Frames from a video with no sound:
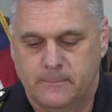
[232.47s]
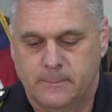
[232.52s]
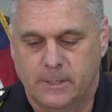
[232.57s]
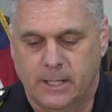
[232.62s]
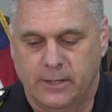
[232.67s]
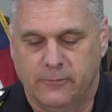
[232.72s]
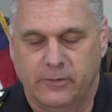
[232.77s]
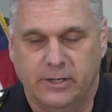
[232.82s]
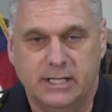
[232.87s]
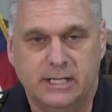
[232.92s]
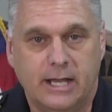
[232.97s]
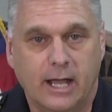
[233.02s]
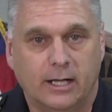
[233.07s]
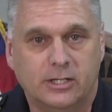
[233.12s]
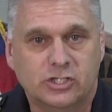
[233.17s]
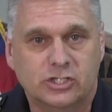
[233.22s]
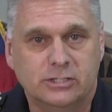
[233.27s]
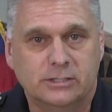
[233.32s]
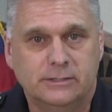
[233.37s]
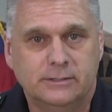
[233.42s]

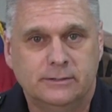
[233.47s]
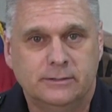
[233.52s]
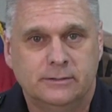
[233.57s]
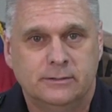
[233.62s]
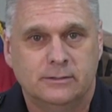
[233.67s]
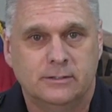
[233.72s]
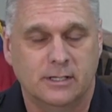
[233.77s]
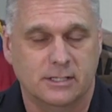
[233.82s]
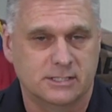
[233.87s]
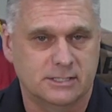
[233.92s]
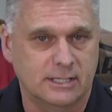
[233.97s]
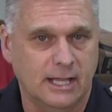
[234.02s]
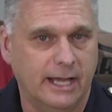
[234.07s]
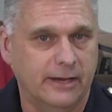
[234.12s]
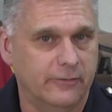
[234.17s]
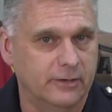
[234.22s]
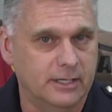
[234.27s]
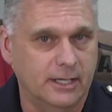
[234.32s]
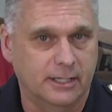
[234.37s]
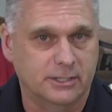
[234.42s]
reduction, a
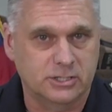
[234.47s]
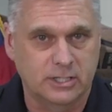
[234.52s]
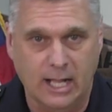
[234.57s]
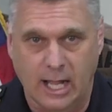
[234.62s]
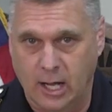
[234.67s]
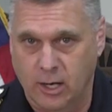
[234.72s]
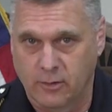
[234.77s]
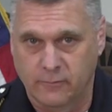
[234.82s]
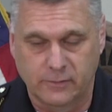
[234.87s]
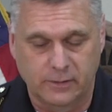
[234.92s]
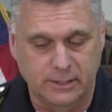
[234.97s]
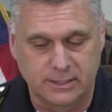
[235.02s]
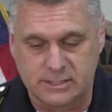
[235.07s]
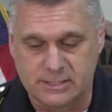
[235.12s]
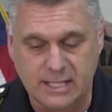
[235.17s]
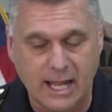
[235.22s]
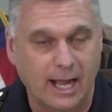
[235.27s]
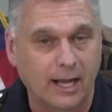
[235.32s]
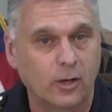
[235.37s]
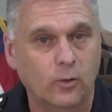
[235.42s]
slight reduction. However,
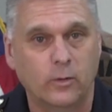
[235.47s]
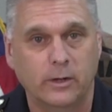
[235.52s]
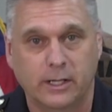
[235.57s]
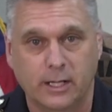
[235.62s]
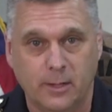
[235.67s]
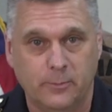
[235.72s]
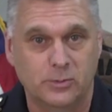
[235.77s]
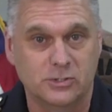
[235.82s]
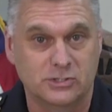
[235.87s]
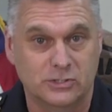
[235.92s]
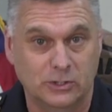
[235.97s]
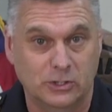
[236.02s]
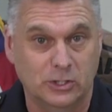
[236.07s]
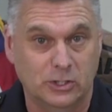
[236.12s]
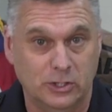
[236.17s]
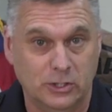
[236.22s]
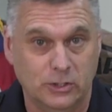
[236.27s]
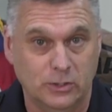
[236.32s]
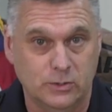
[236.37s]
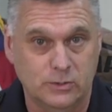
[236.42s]
it's not going up is the
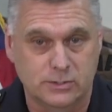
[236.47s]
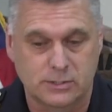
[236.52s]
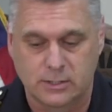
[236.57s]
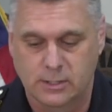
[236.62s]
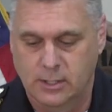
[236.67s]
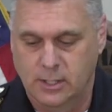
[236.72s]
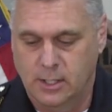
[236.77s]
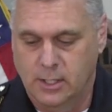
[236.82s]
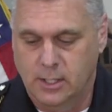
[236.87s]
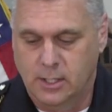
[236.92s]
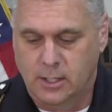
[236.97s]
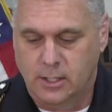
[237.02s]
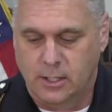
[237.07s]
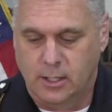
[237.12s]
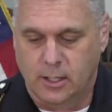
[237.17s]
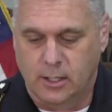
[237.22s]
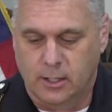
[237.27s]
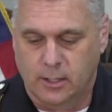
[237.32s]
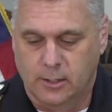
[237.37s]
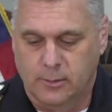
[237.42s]
good news.
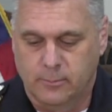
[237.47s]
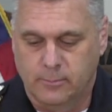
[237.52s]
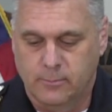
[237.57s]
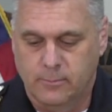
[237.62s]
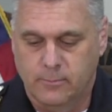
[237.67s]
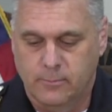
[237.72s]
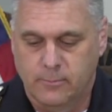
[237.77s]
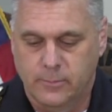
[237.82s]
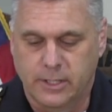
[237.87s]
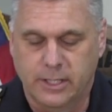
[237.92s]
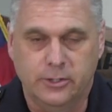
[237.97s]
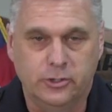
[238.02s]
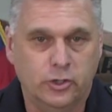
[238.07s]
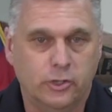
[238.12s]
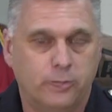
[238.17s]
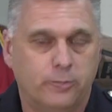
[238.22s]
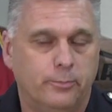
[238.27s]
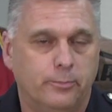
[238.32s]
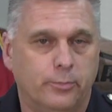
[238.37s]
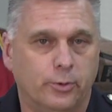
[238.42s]
In
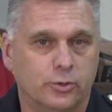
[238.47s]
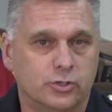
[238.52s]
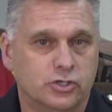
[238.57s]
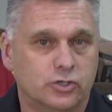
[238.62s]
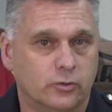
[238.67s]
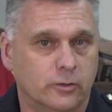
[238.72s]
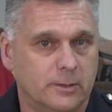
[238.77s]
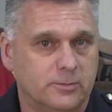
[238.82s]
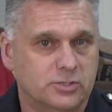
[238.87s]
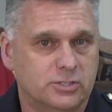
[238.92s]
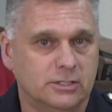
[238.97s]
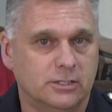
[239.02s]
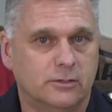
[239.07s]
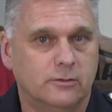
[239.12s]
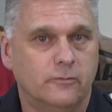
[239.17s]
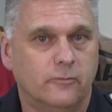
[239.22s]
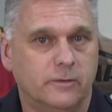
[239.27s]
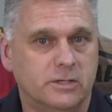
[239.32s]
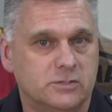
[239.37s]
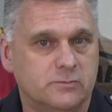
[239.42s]
your
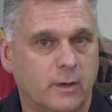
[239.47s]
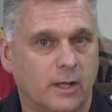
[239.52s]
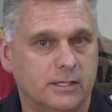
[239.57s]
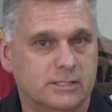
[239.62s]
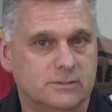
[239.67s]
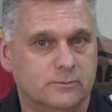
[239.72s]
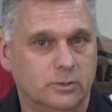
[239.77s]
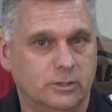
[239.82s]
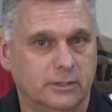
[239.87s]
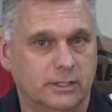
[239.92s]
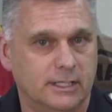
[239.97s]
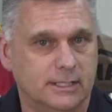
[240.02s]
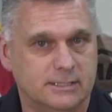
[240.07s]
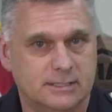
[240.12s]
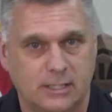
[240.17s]
prescription responsibility, it's